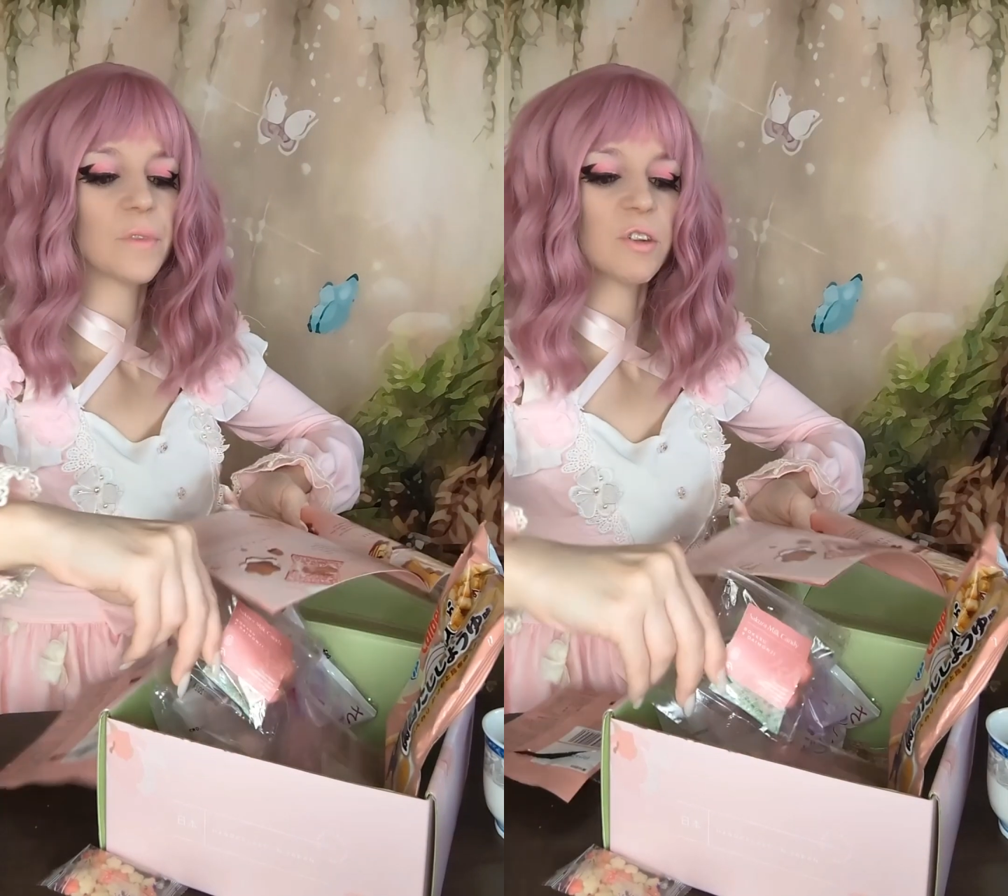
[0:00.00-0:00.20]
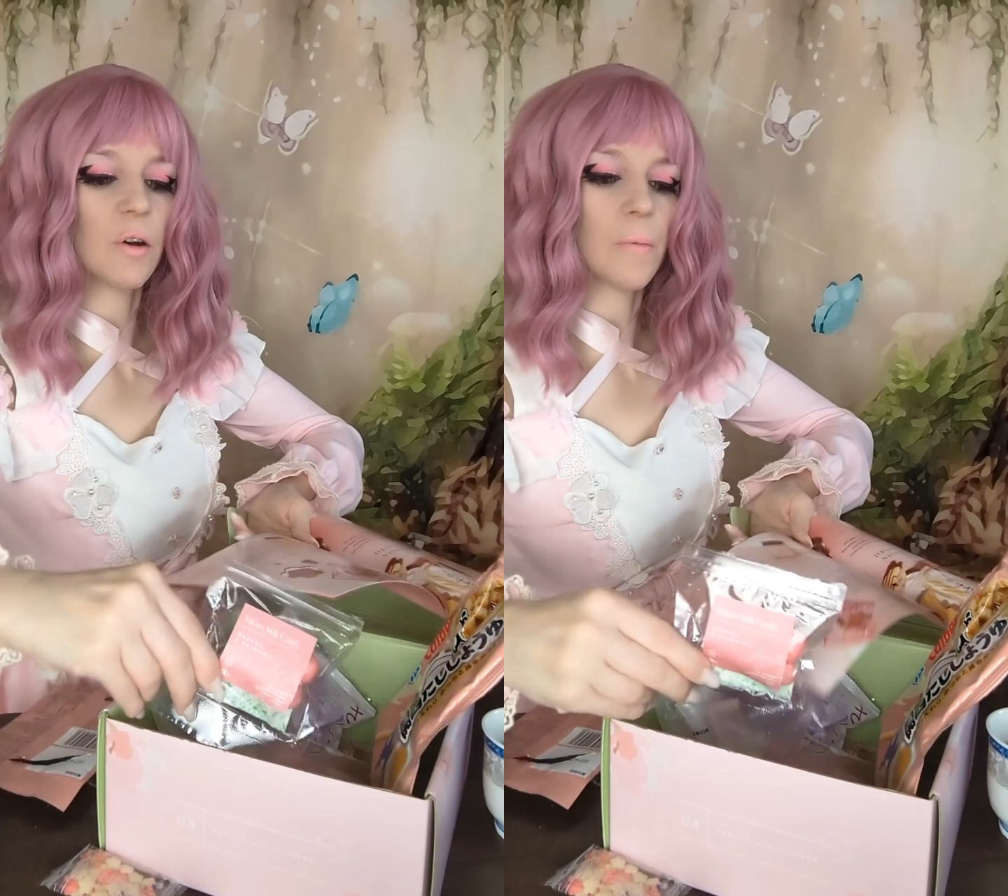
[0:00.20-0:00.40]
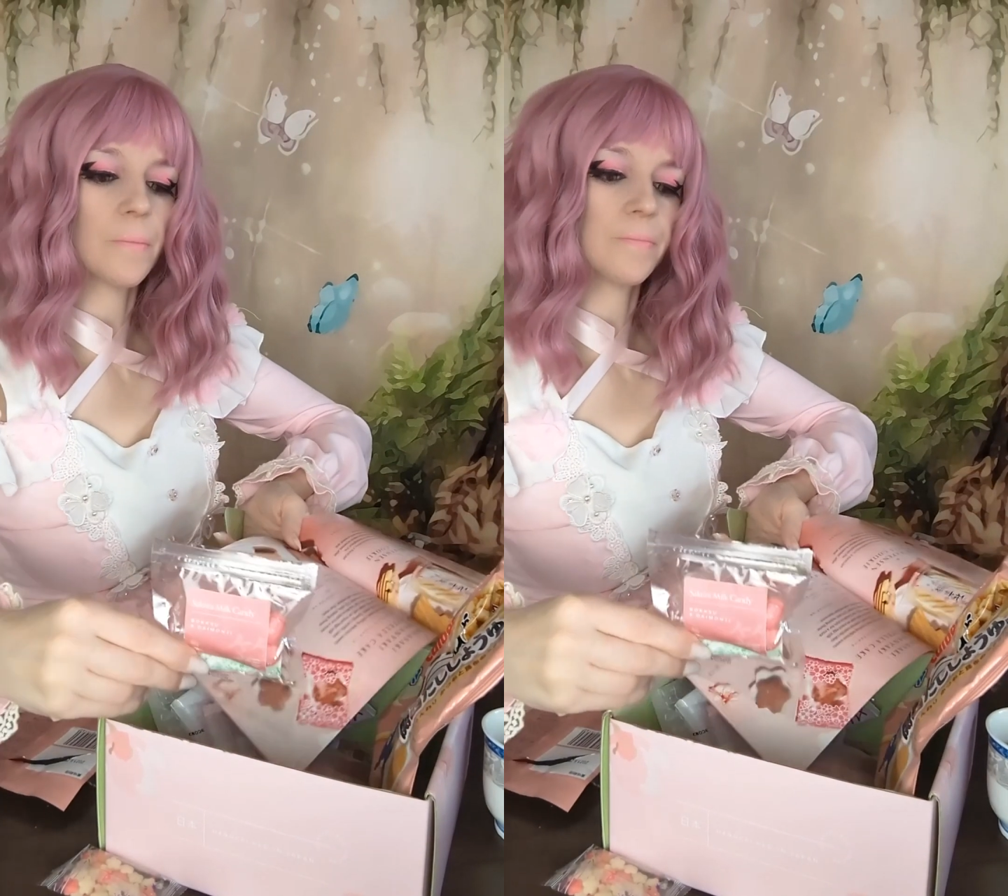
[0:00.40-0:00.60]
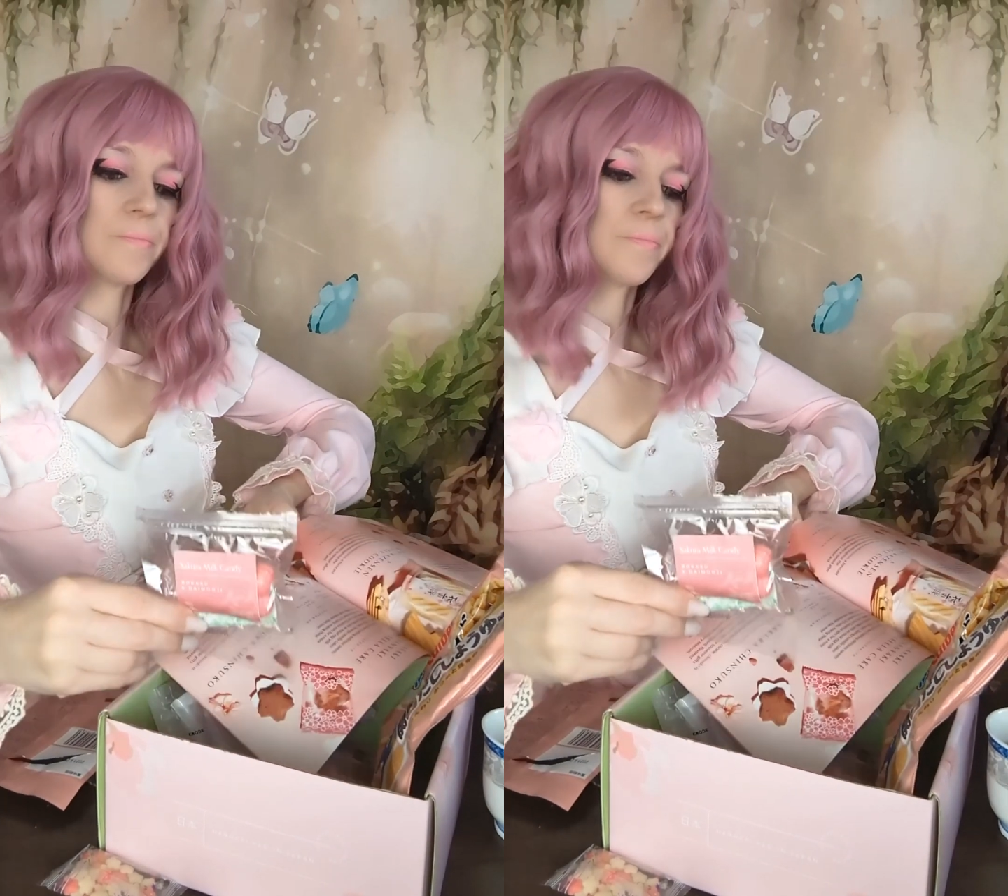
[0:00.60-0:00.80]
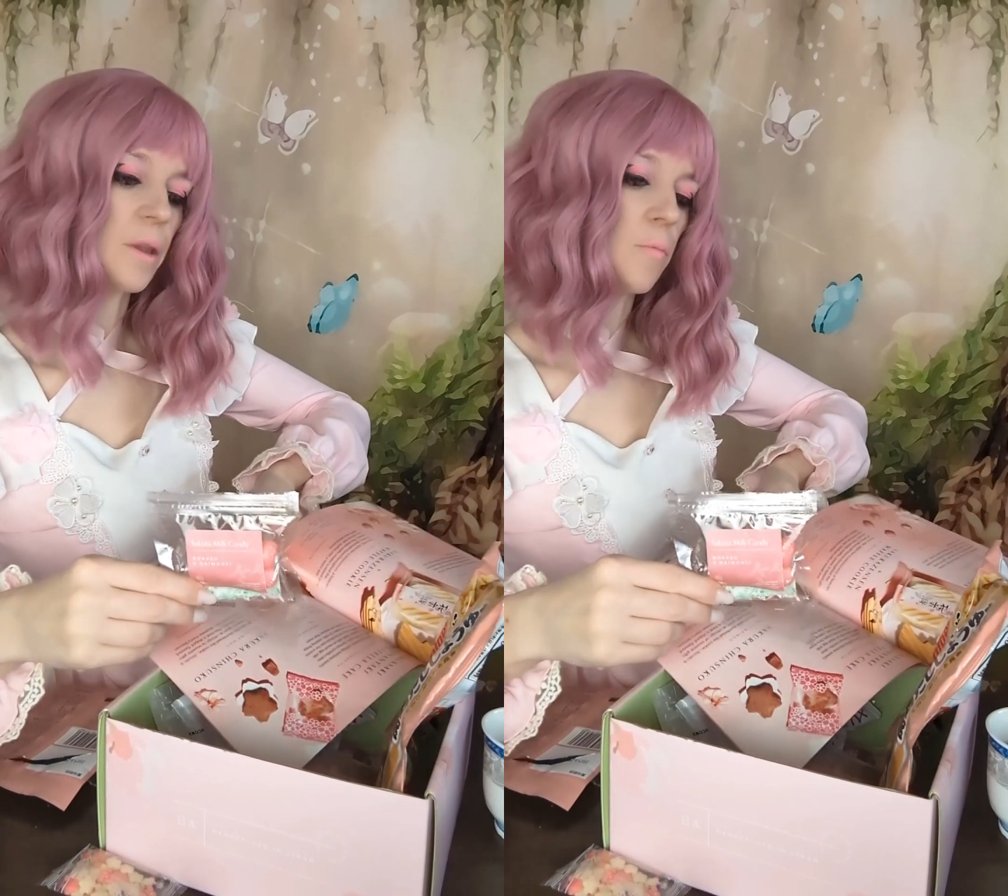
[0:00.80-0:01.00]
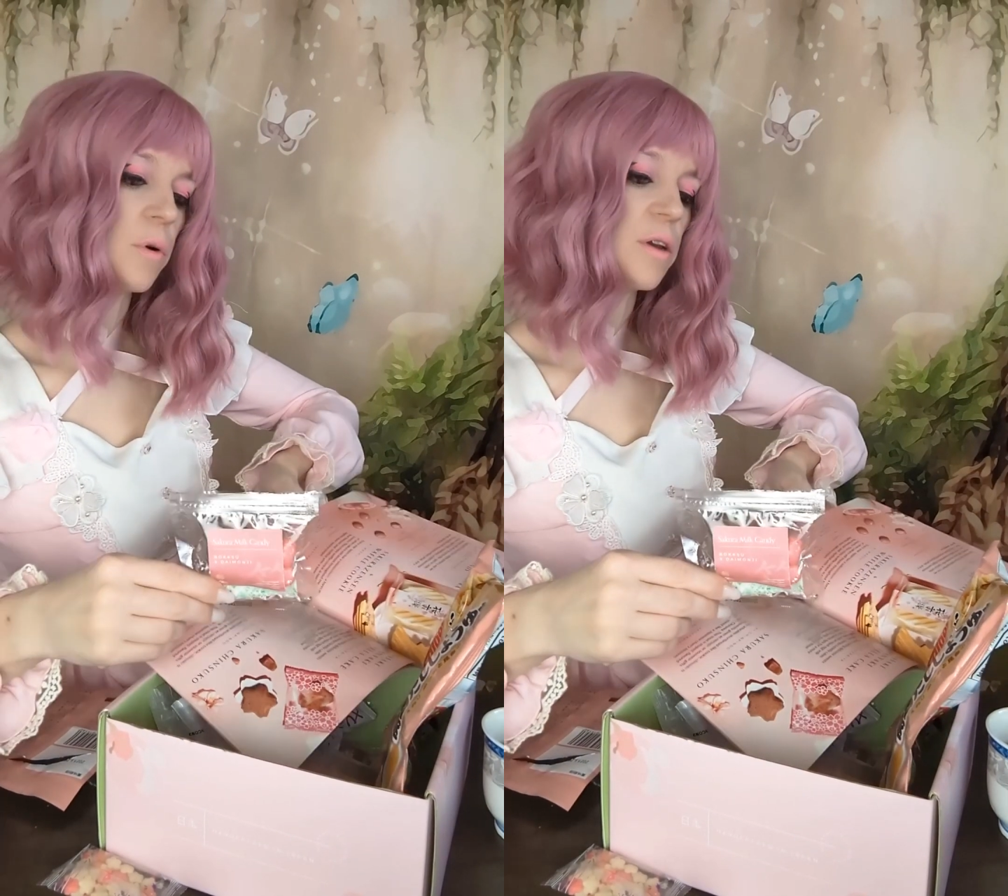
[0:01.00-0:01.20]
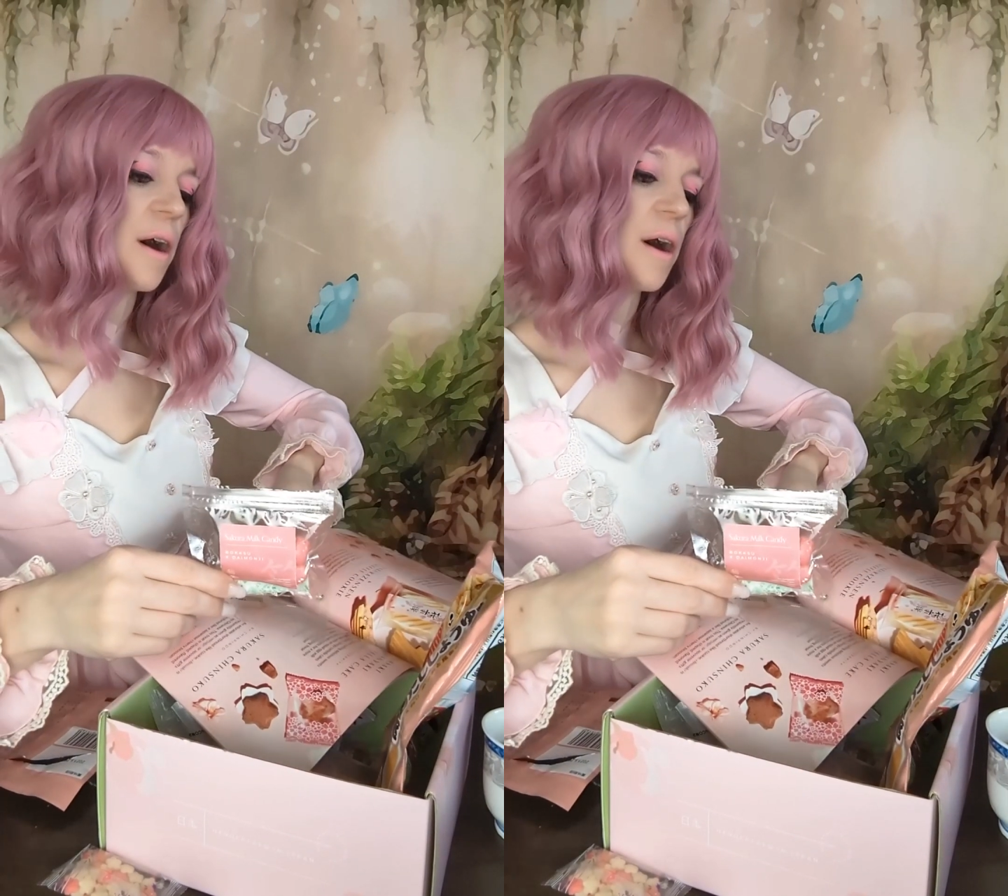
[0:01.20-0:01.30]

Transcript: So, we've